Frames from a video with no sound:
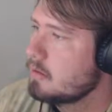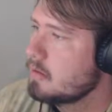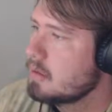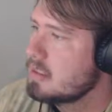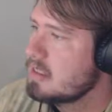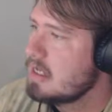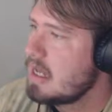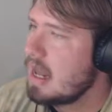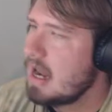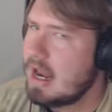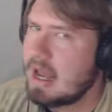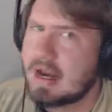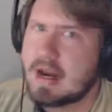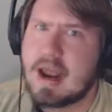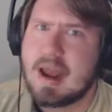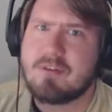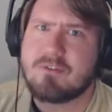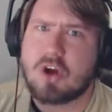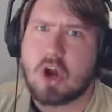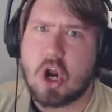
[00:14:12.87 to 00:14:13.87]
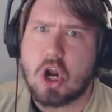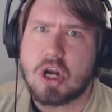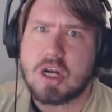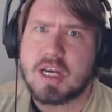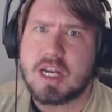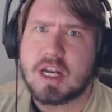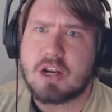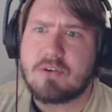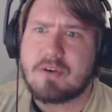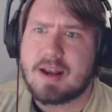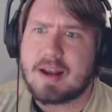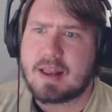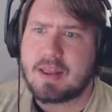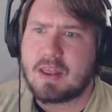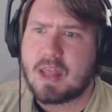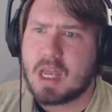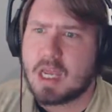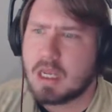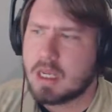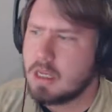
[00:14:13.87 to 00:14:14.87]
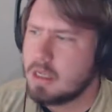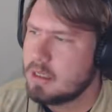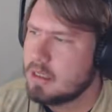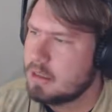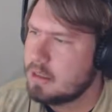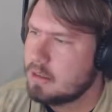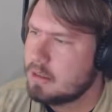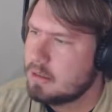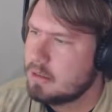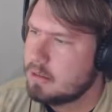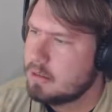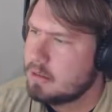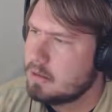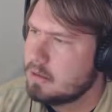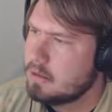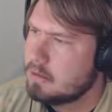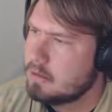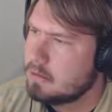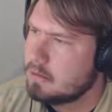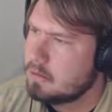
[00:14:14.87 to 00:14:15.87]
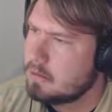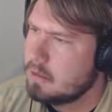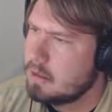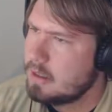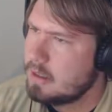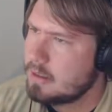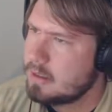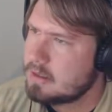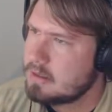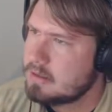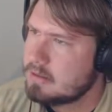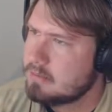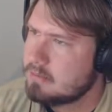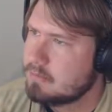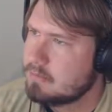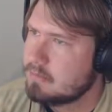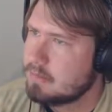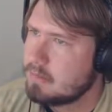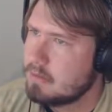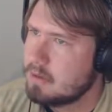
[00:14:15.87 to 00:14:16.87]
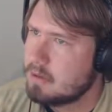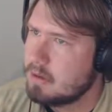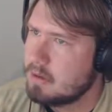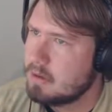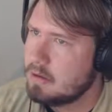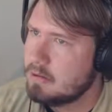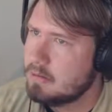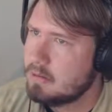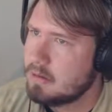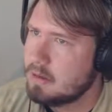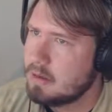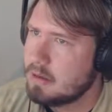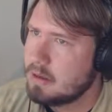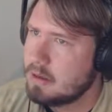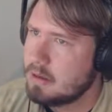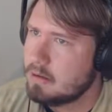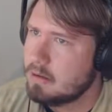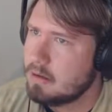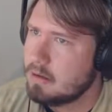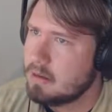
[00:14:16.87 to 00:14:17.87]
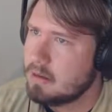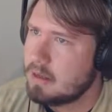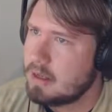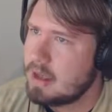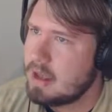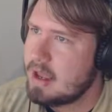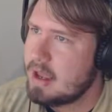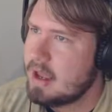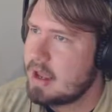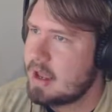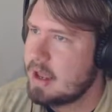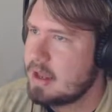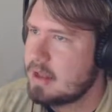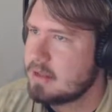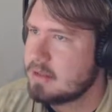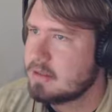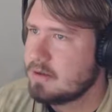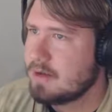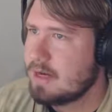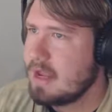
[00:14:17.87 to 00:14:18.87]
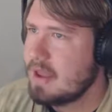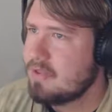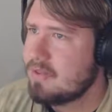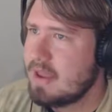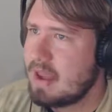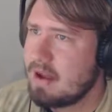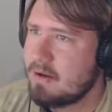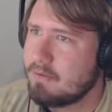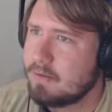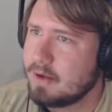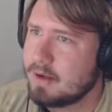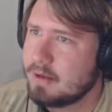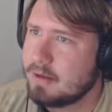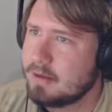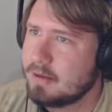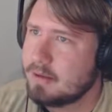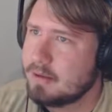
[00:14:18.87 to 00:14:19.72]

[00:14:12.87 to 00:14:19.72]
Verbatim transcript: It's not like I've earned it or anything. Well, he's... Uh, uh, yeah, so I got that one.